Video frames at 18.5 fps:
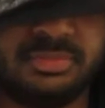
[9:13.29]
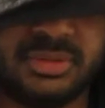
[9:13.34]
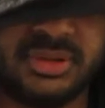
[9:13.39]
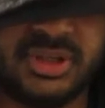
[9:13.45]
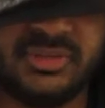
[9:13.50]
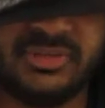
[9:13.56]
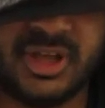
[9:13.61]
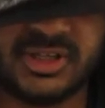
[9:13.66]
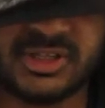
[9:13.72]

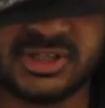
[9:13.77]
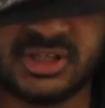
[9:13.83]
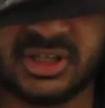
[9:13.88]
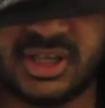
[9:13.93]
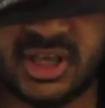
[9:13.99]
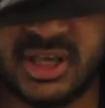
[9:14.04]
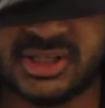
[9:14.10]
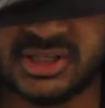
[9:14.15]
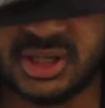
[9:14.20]
believe that's the
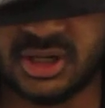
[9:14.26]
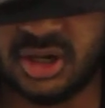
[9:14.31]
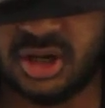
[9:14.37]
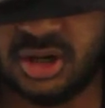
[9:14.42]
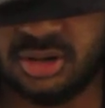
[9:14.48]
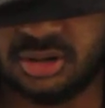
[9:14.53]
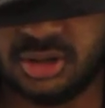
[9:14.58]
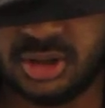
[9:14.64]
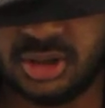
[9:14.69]
case at
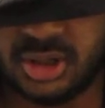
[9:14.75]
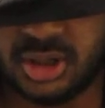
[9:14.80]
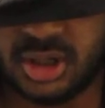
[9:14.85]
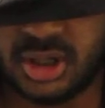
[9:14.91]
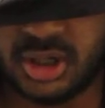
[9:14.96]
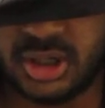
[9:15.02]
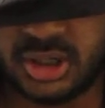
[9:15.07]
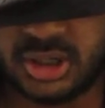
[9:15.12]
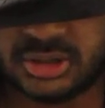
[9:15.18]
all.
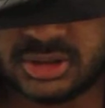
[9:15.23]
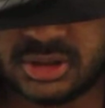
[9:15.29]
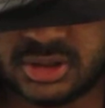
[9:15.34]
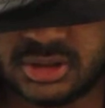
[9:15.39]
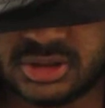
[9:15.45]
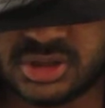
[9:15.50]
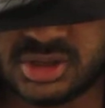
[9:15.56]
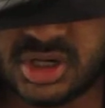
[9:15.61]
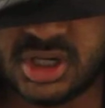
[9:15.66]

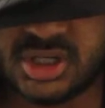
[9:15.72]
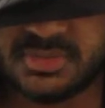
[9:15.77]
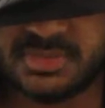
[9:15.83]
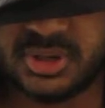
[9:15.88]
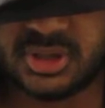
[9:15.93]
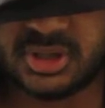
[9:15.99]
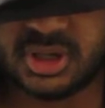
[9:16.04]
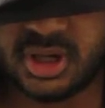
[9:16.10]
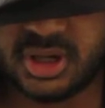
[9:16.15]
Just
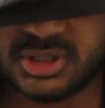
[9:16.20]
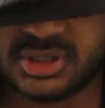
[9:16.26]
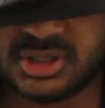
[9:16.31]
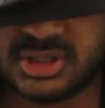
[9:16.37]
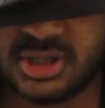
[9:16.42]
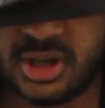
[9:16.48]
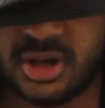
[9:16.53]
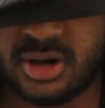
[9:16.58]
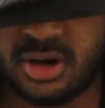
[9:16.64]

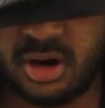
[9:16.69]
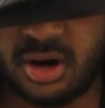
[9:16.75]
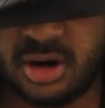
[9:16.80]
because there